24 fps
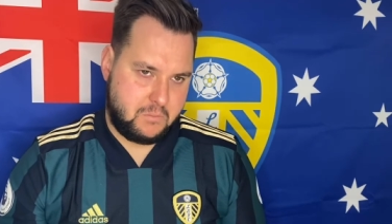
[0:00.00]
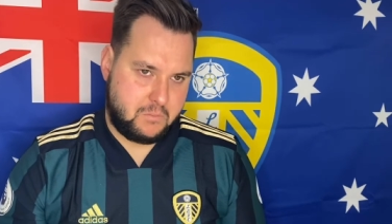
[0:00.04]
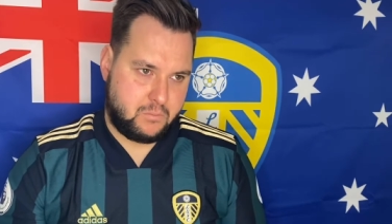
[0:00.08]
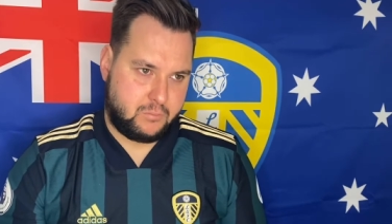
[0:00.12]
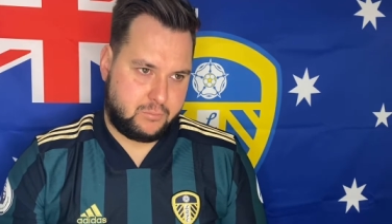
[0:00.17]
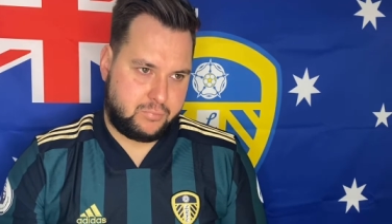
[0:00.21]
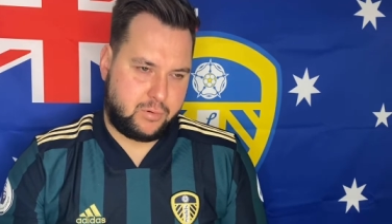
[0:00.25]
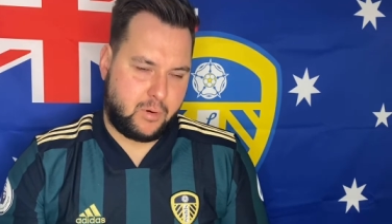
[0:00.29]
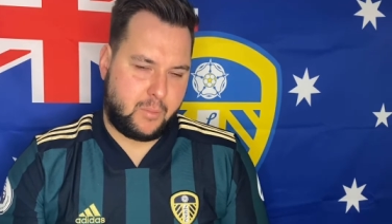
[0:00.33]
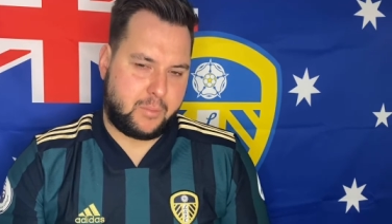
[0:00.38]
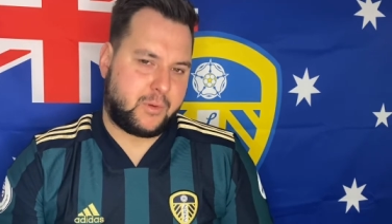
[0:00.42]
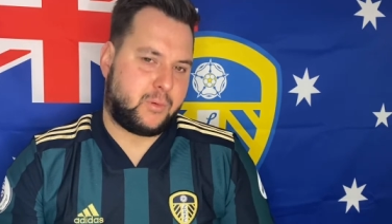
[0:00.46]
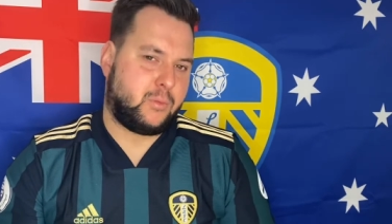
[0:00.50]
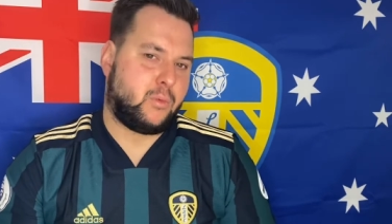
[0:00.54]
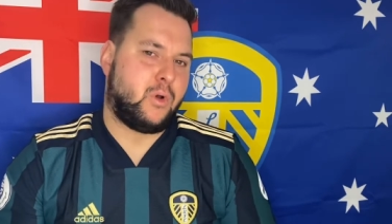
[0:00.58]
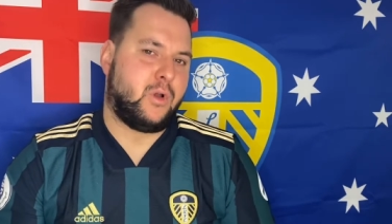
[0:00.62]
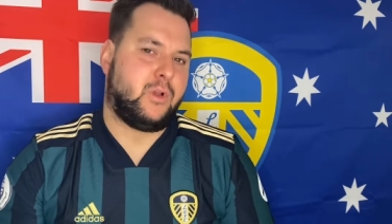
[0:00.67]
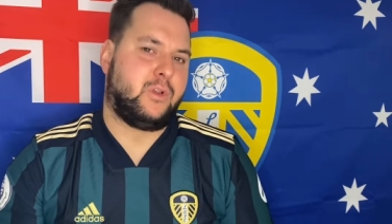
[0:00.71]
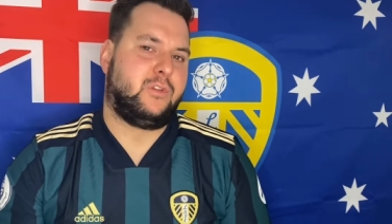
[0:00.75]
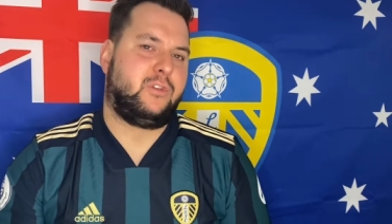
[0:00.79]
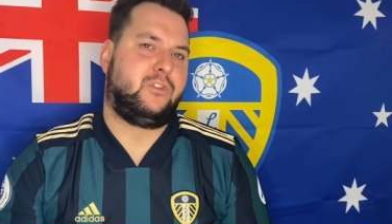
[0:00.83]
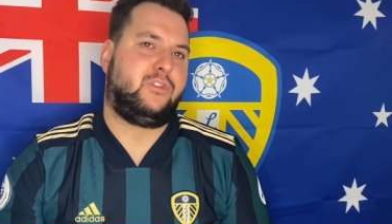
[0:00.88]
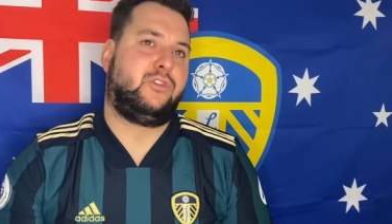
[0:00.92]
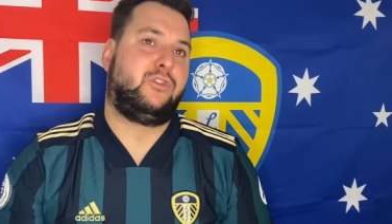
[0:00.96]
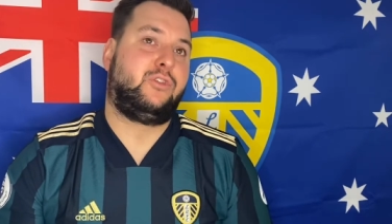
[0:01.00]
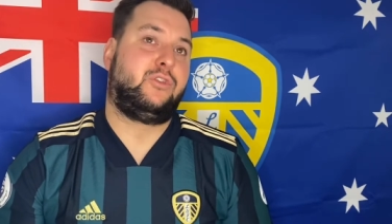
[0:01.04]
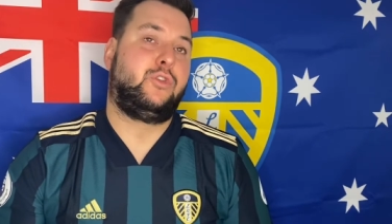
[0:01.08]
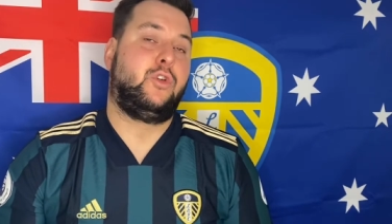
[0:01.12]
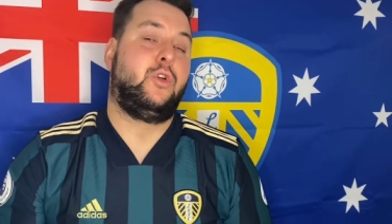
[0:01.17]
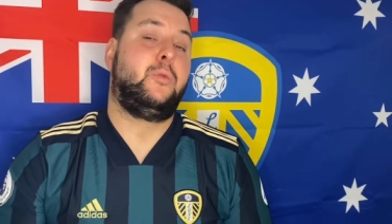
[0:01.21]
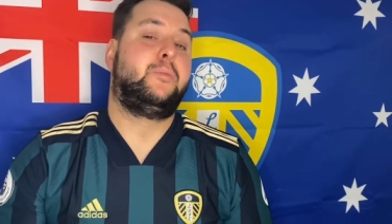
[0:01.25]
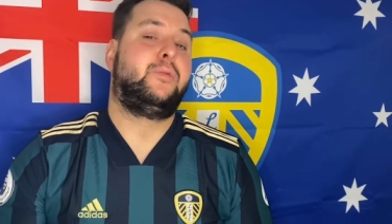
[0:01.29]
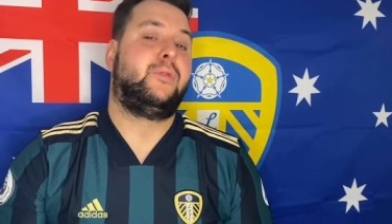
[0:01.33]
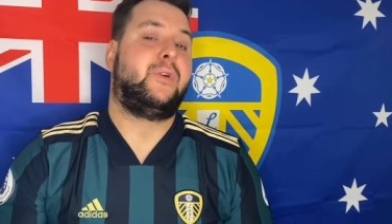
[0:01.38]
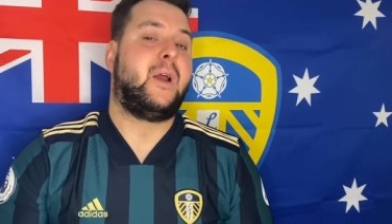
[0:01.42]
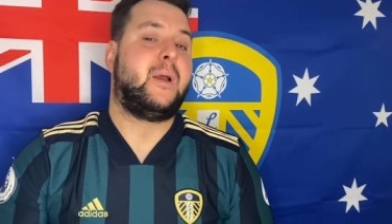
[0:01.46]
probably weren't
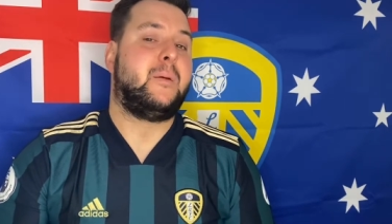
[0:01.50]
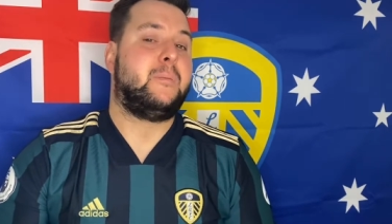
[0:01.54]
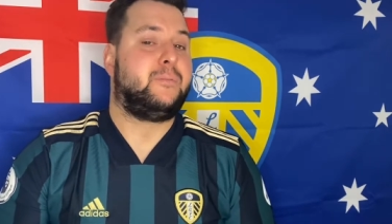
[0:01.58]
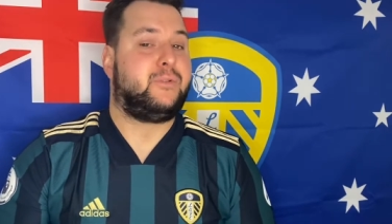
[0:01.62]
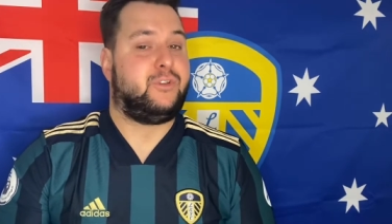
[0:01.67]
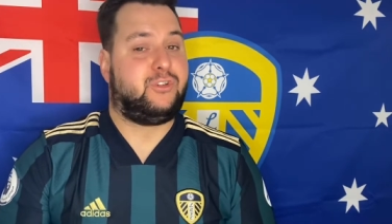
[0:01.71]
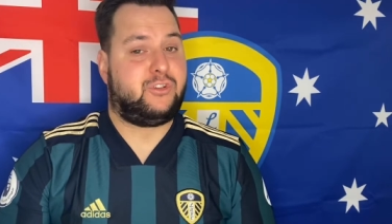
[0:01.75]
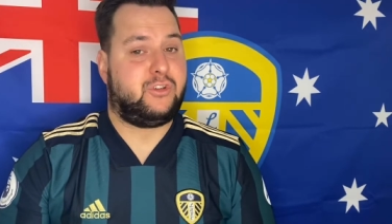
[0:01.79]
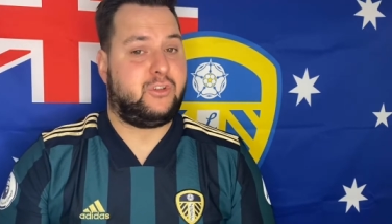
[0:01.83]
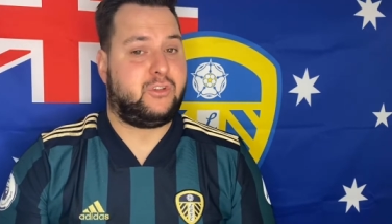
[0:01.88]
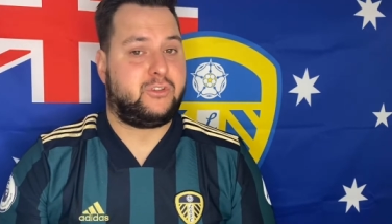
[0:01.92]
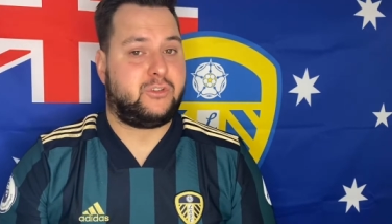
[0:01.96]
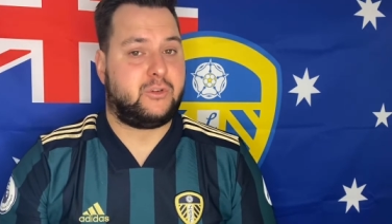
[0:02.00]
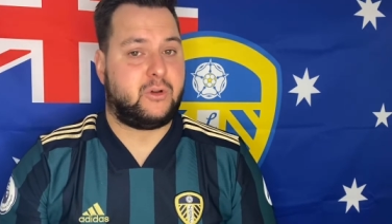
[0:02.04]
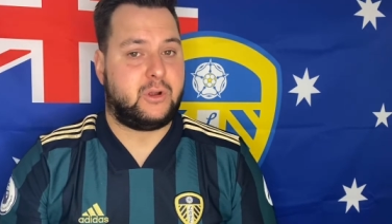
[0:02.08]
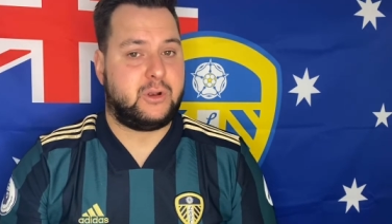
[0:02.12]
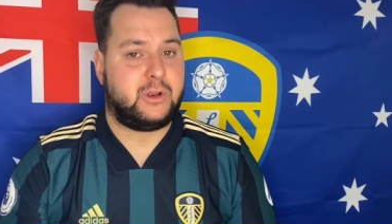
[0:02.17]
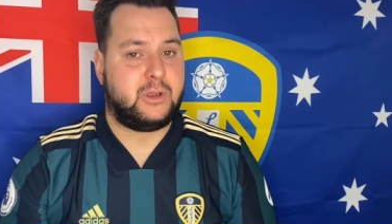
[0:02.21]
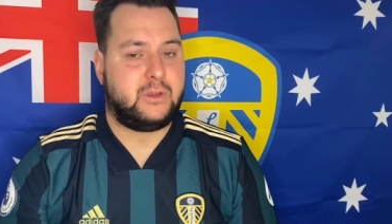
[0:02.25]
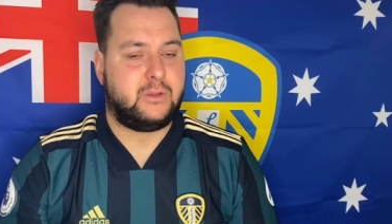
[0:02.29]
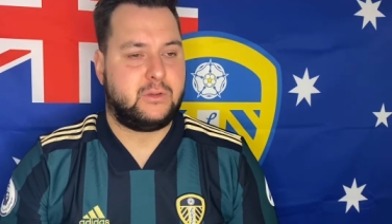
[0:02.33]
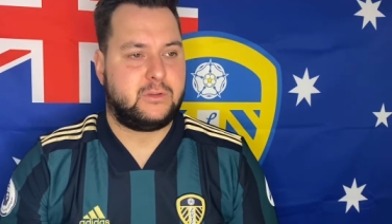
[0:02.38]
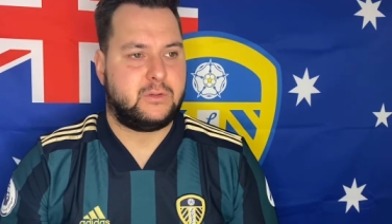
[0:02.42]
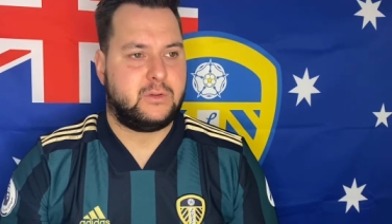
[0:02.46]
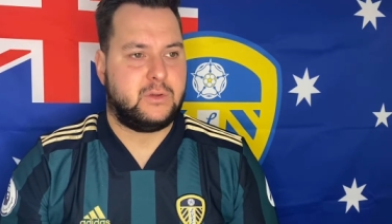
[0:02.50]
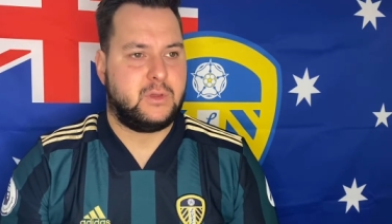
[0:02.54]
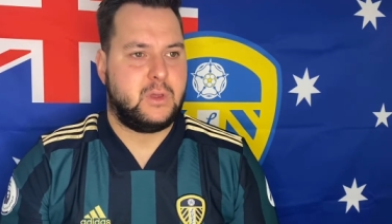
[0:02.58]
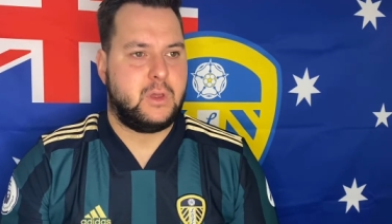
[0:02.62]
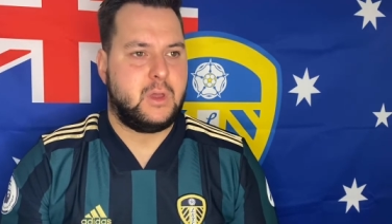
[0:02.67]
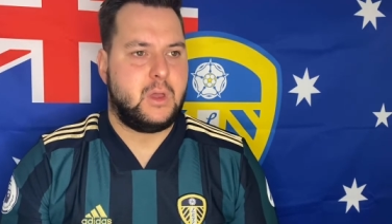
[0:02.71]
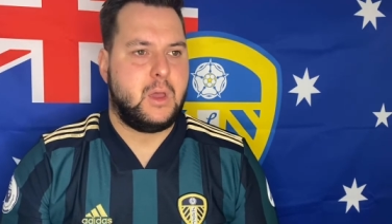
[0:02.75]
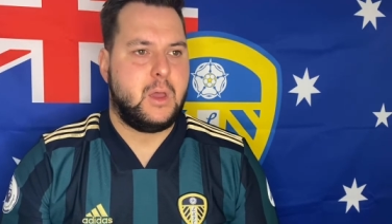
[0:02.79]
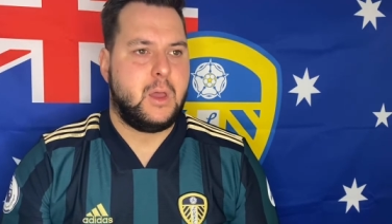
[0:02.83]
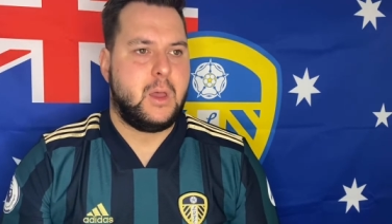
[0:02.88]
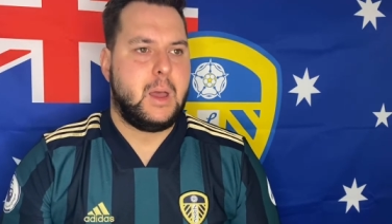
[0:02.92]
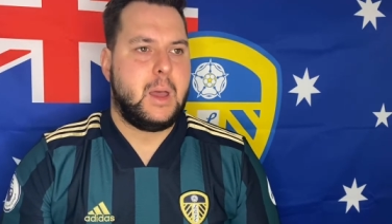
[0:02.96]
super ambitious signings,
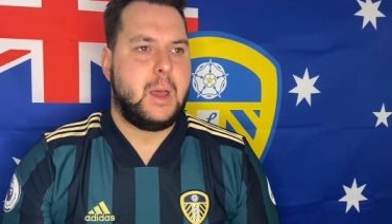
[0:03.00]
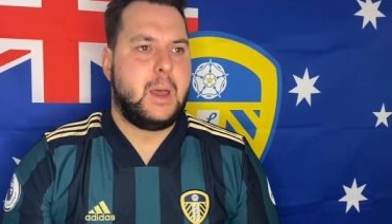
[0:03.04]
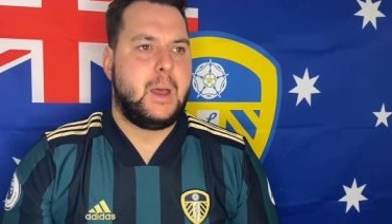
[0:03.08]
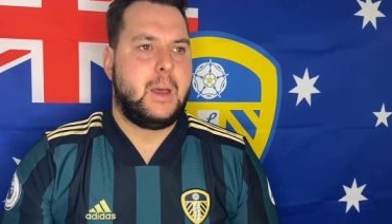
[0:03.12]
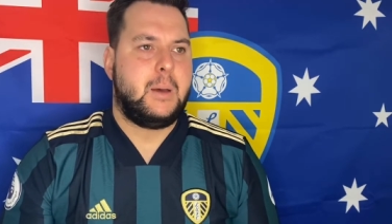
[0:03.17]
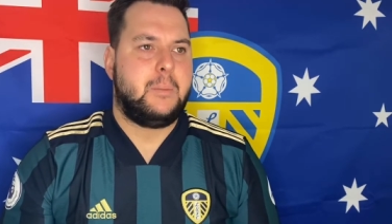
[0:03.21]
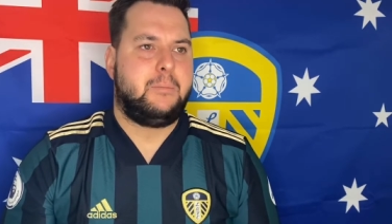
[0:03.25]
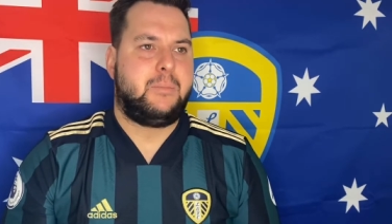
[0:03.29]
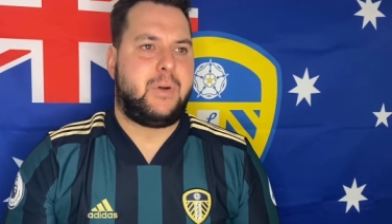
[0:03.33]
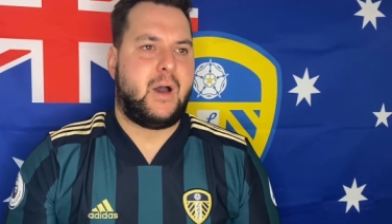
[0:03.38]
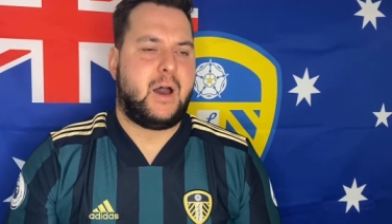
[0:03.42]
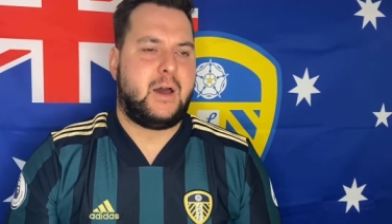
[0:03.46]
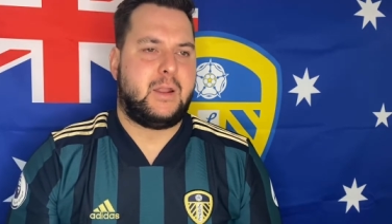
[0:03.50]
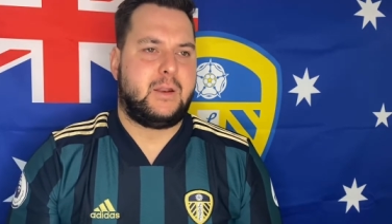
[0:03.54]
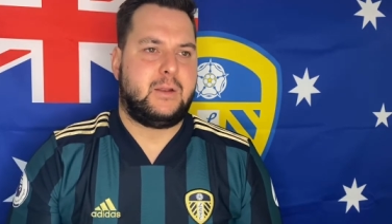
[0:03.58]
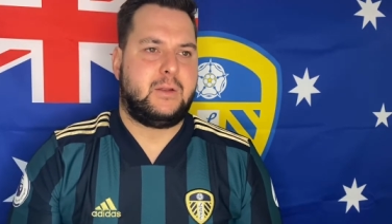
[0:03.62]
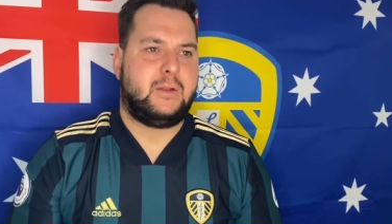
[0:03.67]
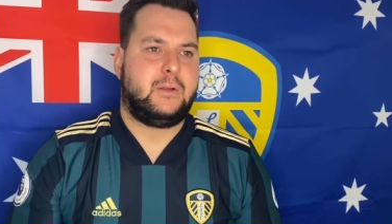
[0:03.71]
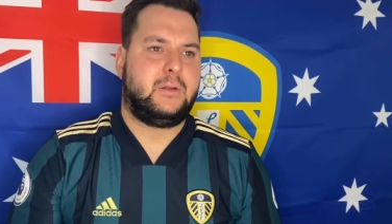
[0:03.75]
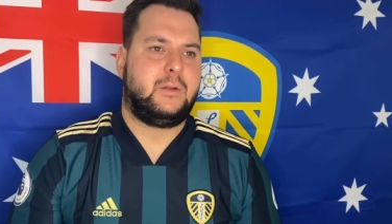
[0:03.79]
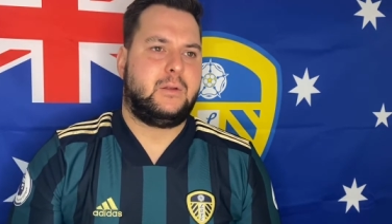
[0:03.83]
but